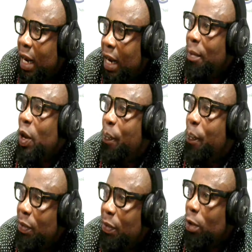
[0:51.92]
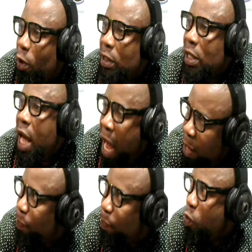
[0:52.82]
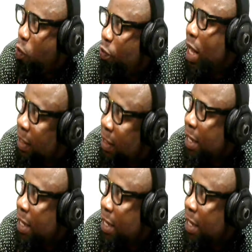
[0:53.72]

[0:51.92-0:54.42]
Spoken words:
And I'm only paying with the cause. Hey, Poku, we are say.